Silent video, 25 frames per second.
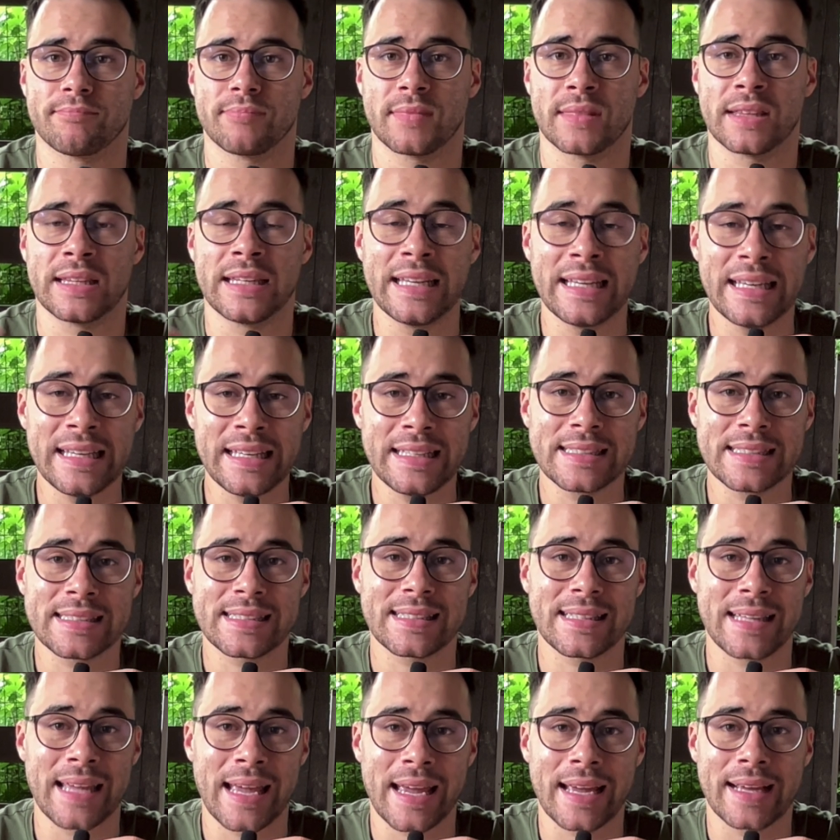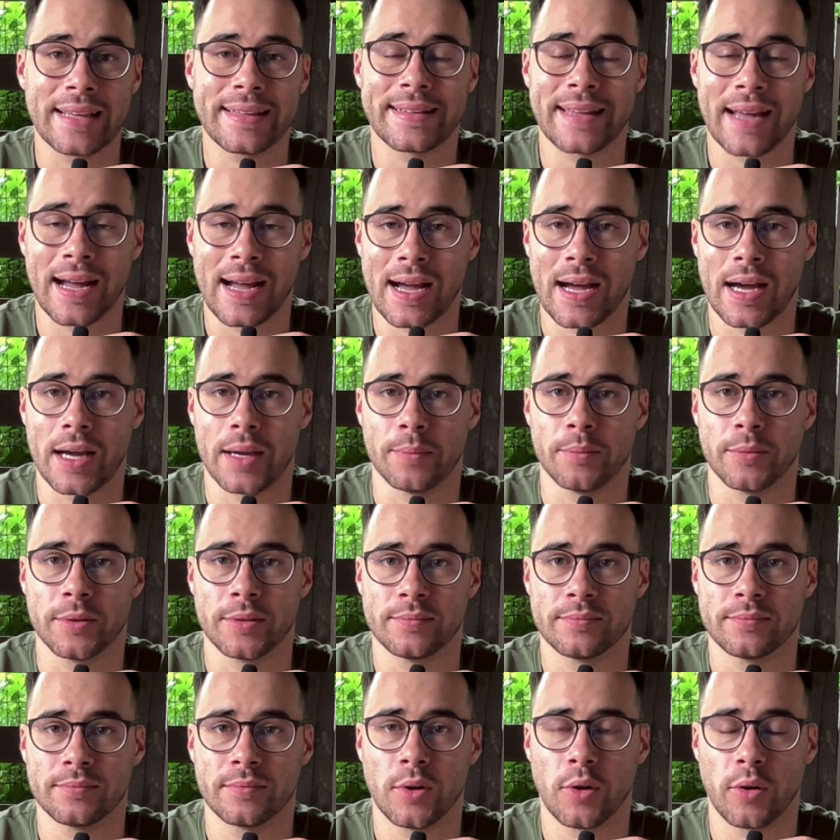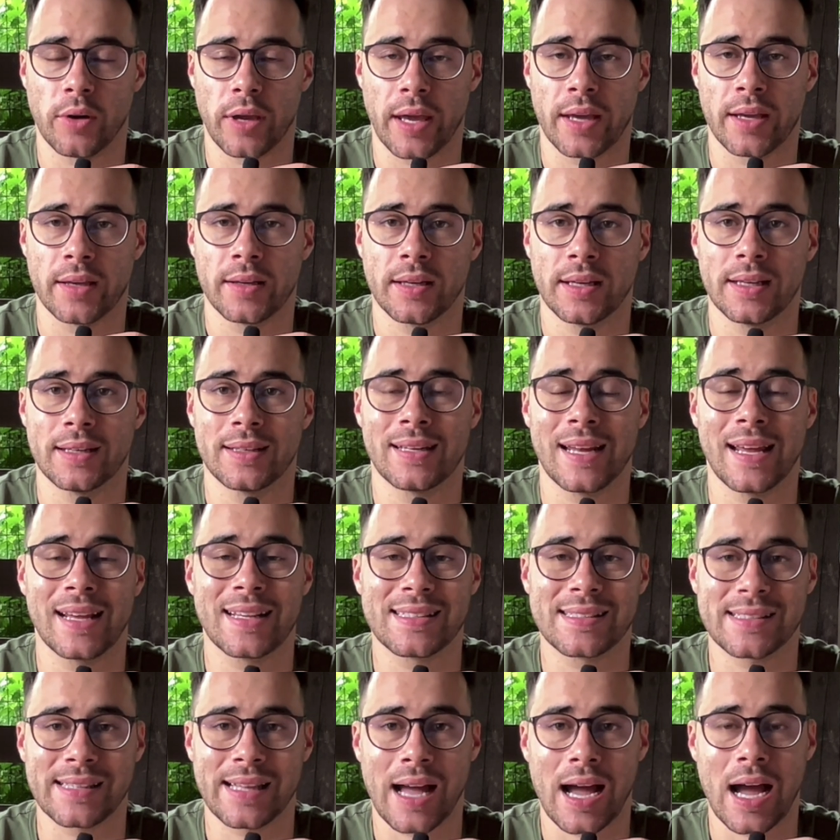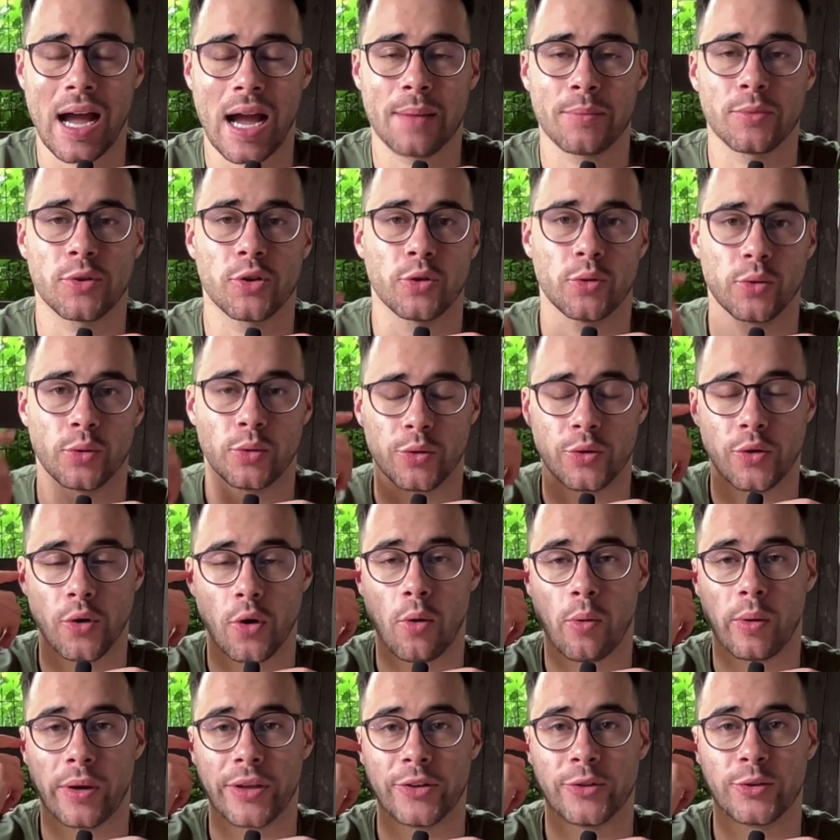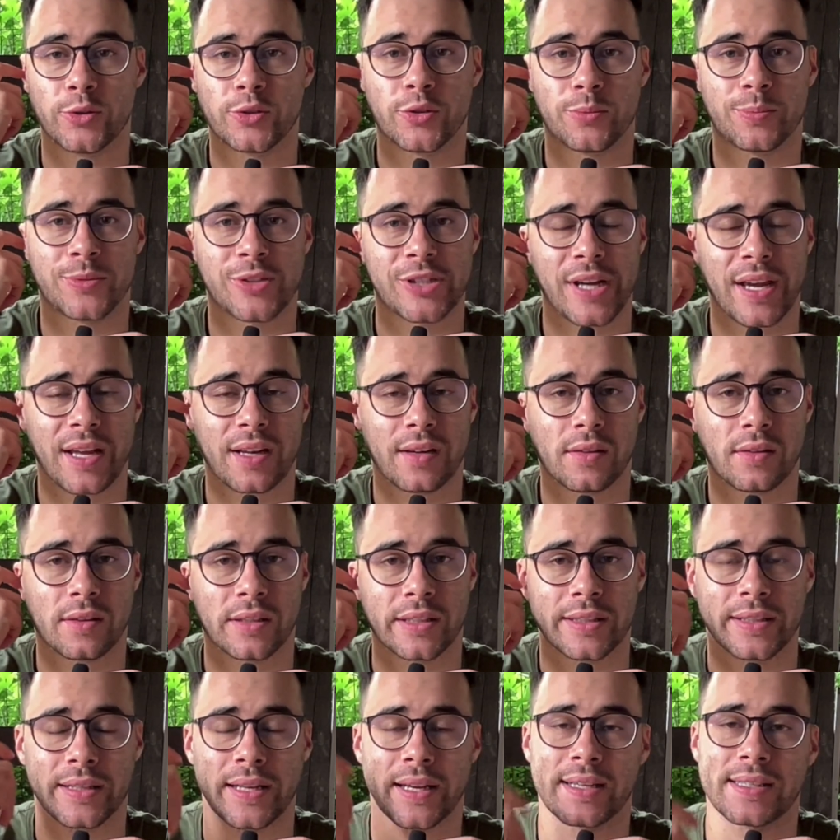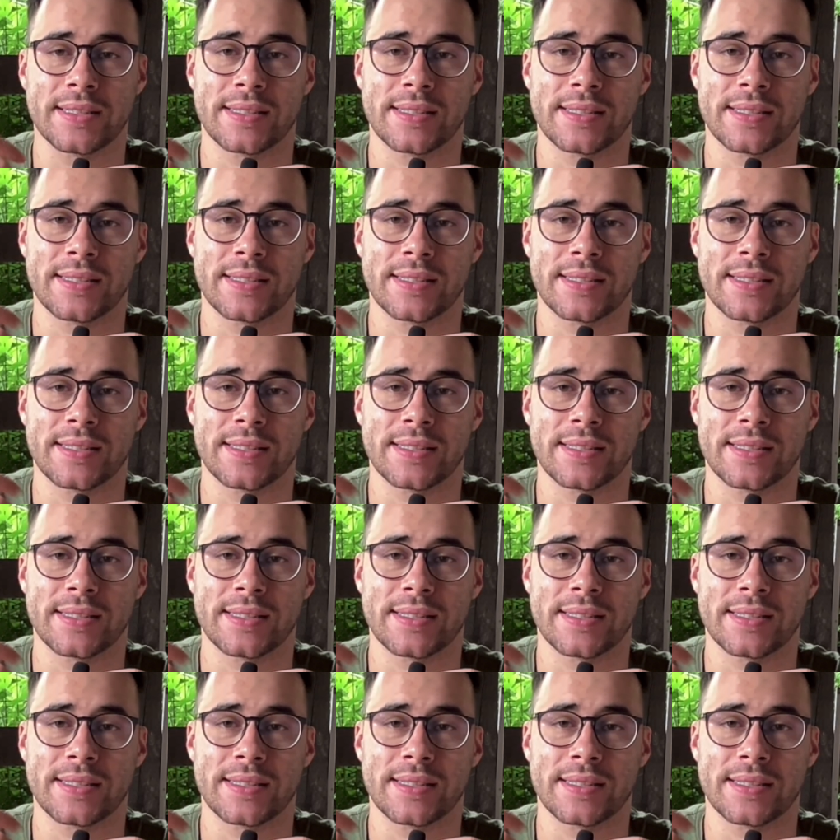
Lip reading: These take time, okay? It takes time to grow a YouTube channel, it takes